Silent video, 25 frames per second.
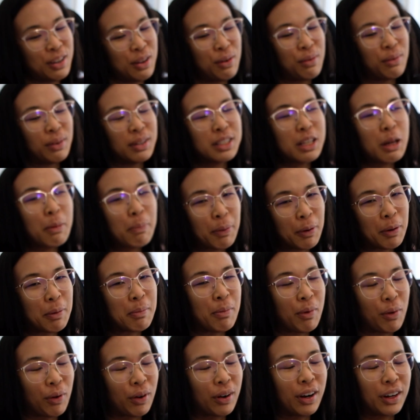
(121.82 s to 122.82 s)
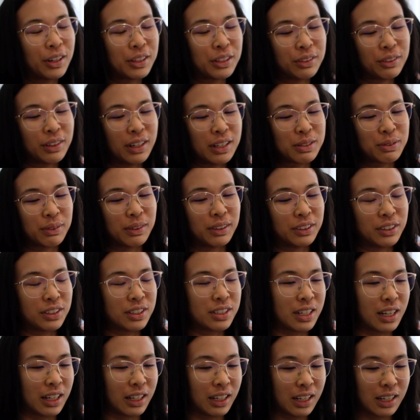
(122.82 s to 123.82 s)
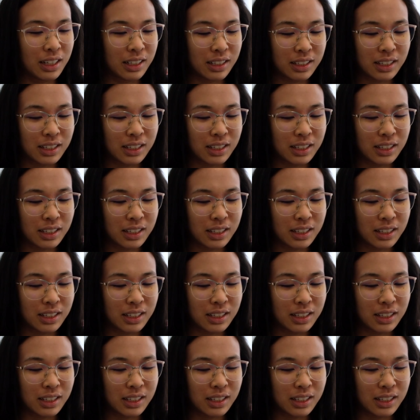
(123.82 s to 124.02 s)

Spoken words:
Once I put more on, you guys will understand. It